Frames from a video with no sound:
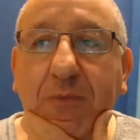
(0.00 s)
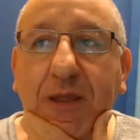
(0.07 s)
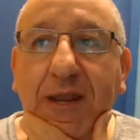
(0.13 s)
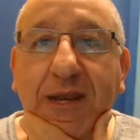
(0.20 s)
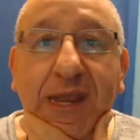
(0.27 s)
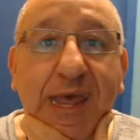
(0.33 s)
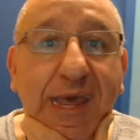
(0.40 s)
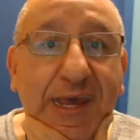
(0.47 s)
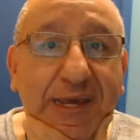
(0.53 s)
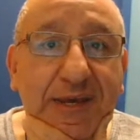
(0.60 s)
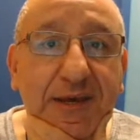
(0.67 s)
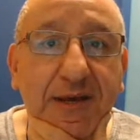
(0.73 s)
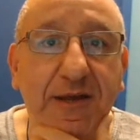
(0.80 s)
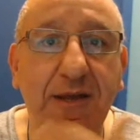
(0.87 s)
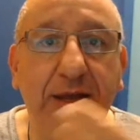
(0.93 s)
an
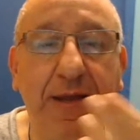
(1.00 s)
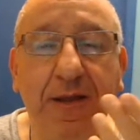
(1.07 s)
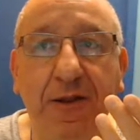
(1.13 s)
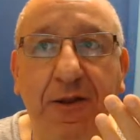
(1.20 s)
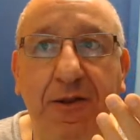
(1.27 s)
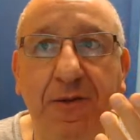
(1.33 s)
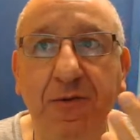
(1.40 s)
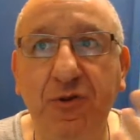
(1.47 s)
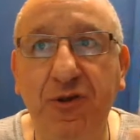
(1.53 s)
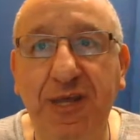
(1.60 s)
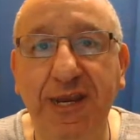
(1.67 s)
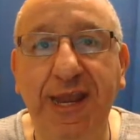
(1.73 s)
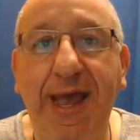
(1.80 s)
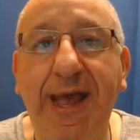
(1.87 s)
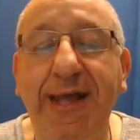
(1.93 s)
egg. Uh, you
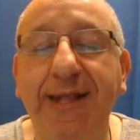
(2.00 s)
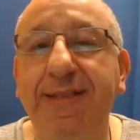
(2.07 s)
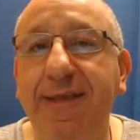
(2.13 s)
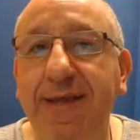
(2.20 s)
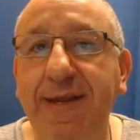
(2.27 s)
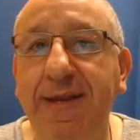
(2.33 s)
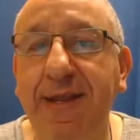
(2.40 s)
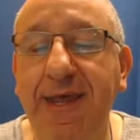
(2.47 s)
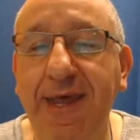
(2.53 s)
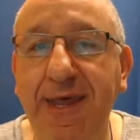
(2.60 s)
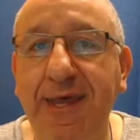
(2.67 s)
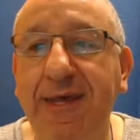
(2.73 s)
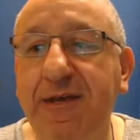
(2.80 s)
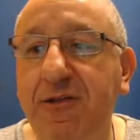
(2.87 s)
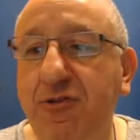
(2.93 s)
can add an
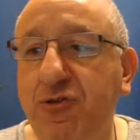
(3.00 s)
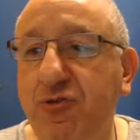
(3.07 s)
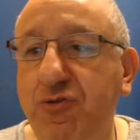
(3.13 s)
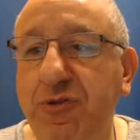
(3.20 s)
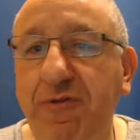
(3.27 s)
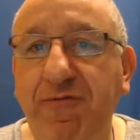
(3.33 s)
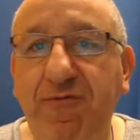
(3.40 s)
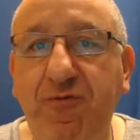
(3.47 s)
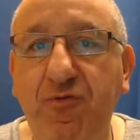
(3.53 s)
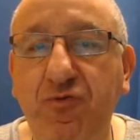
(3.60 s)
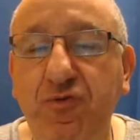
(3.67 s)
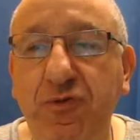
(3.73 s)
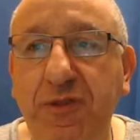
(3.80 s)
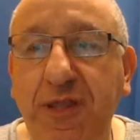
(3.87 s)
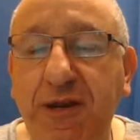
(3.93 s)
egg to the
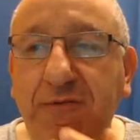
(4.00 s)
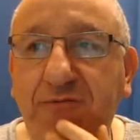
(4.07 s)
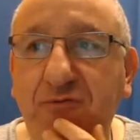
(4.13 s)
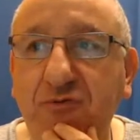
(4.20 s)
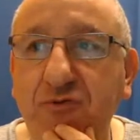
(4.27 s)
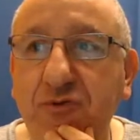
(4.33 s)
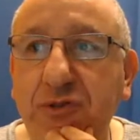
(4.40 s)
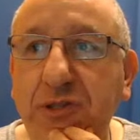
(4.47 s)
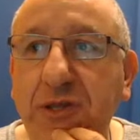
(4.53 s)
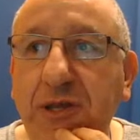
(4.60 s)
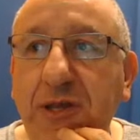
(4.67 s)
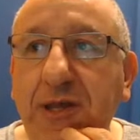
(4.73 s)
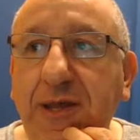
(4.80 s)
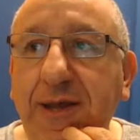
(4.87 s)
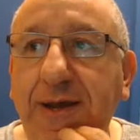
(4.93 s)
food, their food,
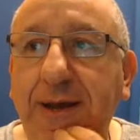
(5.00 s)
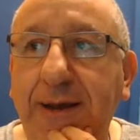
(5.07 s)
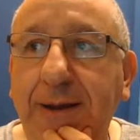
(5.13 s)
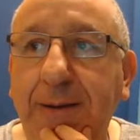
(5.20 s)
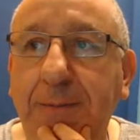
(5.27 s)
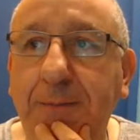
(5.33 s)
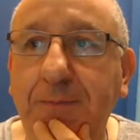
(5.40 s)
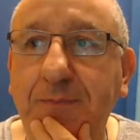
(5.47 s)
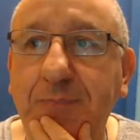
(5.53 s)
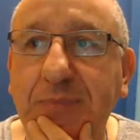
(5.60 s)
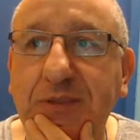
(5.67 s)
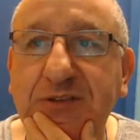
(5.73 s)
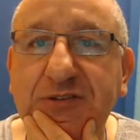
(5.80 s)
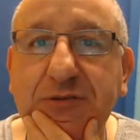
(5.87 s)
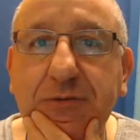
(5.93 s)
um,
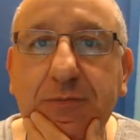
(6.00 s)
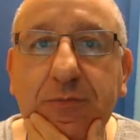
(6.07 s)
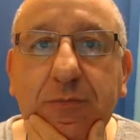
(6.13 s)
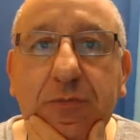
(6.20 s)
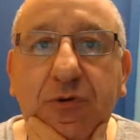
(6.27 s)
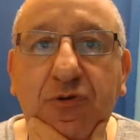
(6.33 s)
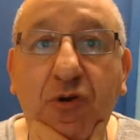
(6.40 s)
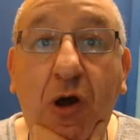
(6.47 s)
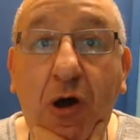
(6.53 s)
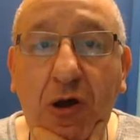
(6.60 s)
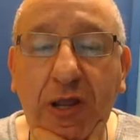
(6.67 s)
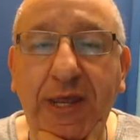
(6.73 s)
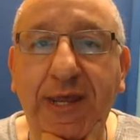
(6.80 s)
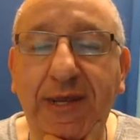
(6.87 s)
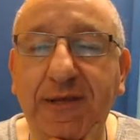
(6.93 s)
raw
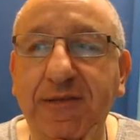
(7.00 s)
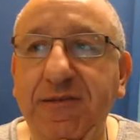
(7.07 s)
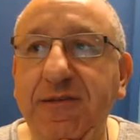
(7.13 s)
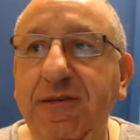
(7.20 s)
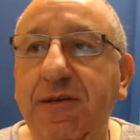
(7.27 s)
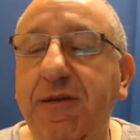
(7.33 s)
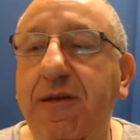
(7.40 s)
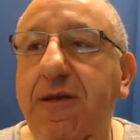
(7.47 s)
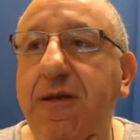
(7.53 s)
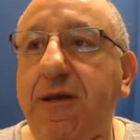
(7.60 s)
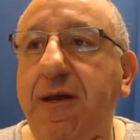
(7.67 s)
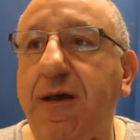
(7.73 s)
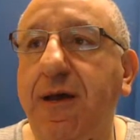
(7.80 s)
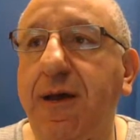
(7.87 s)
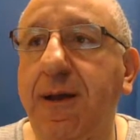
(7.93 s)
eggs.
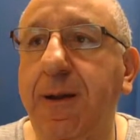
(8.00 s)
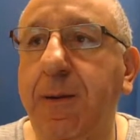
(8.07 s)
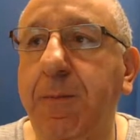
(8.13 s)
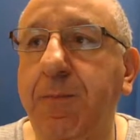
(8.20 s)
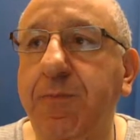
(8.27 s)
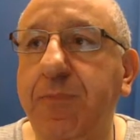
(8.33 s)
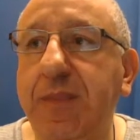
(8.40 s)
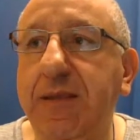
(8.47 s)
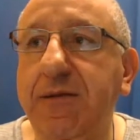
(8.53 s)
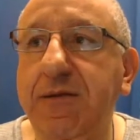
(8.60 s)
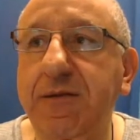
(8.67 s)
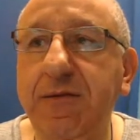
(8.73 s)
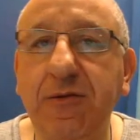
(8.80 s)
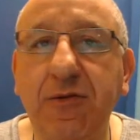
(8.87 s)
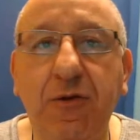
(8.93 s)
Um,
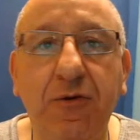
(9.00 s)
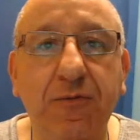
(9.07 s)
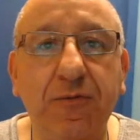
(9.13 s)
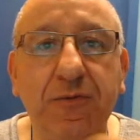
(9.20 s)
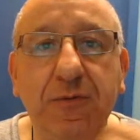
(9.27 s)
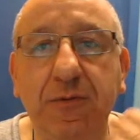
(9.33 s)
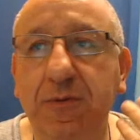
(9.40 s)
you know,